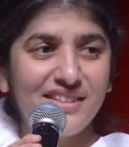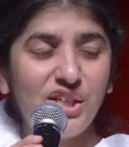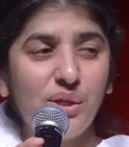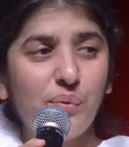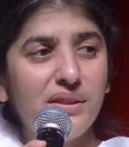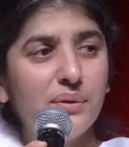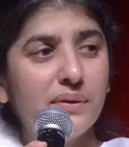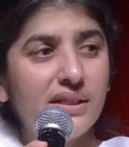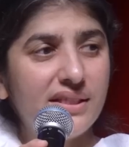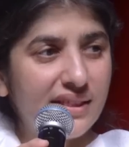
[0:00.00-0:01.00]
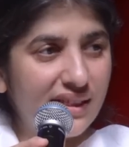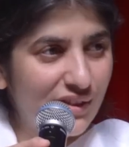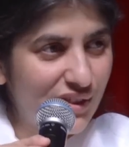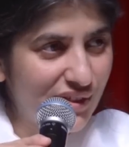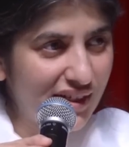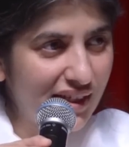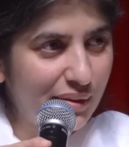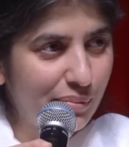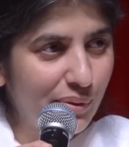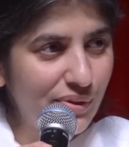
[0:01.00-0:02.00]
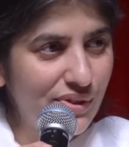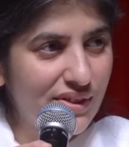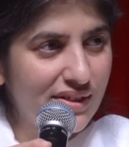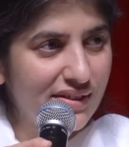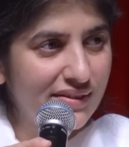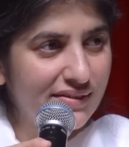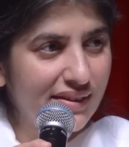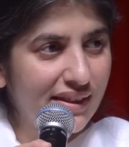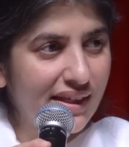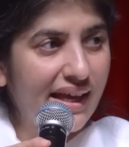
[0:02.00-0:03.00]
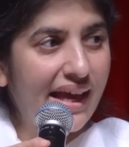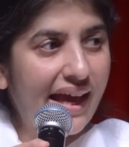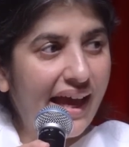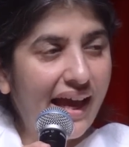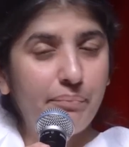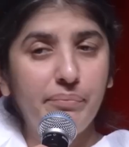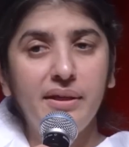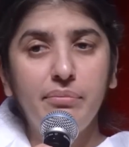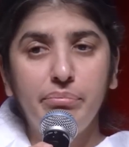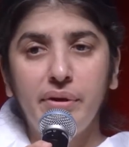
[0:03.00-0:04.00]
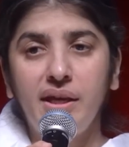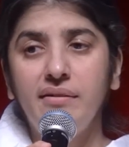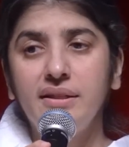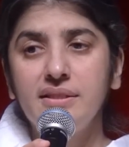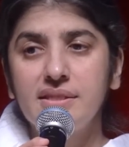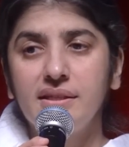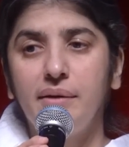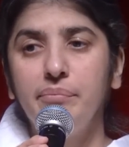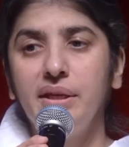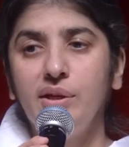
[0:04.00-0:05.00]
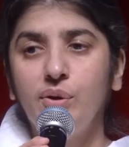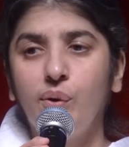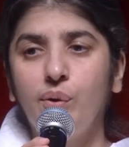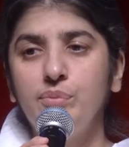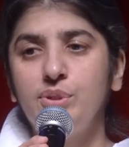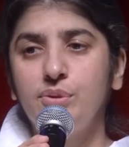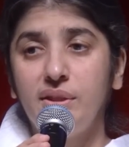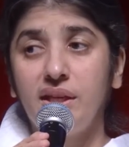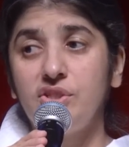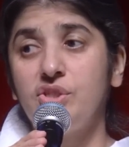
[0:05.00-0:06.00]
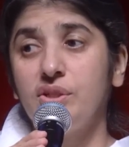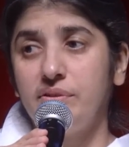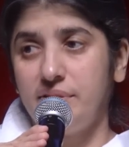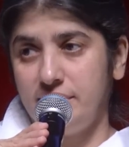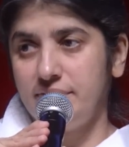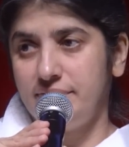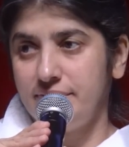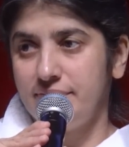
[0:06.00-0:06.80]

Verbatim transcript: You know what the world needs today the most? Happy parents coming home to their children.